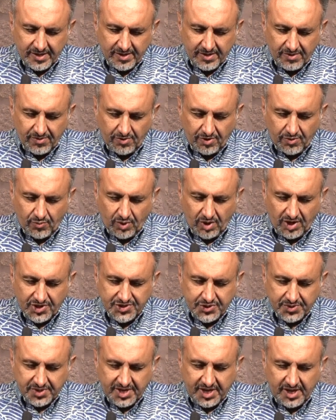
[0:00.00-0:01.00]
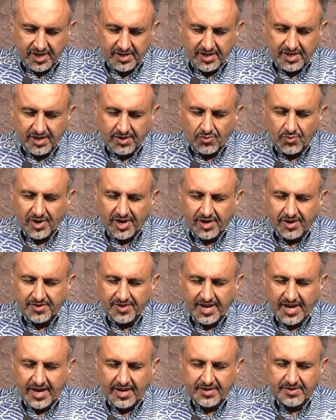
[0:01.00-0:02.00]
Lord, we're also keenly aware
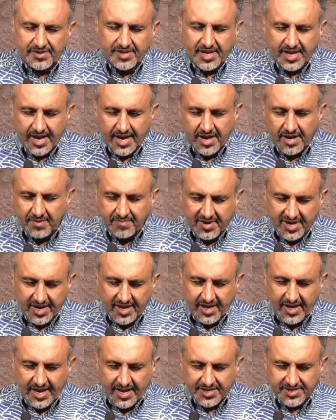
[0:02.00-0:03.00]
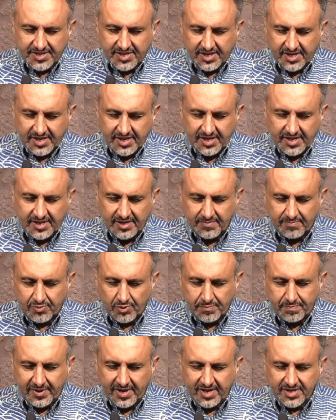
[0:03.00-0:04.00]
that the enemy has the
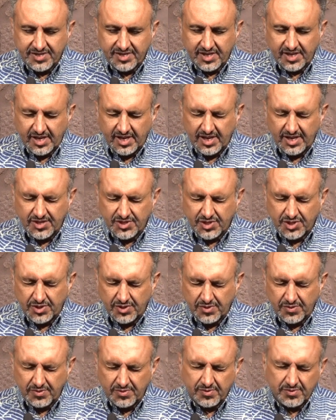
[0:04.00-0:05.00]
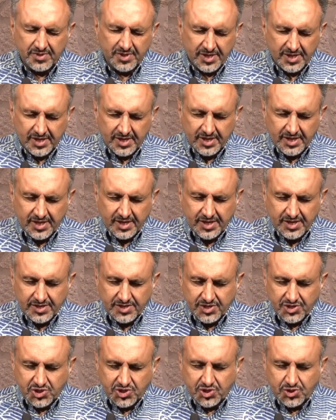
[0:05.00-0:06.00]
propensity to
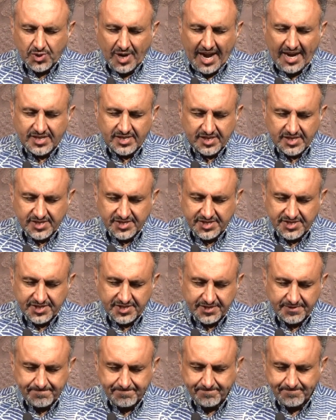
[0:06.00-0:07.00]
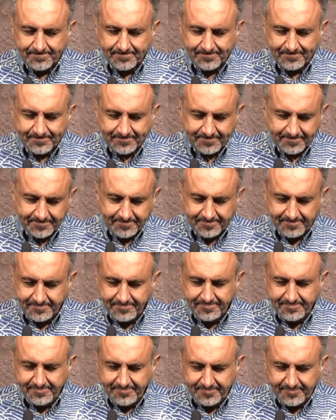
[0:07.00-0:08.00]
distract us
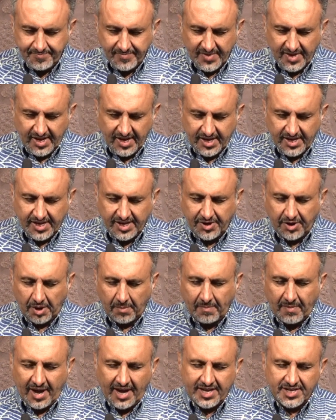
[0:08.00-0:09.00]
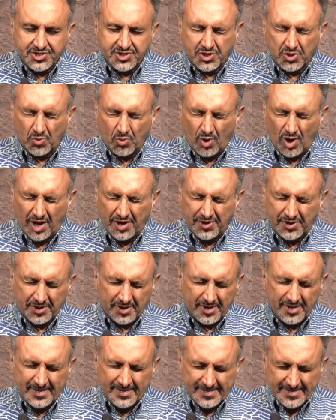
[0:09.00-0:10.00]
and get our minds to wander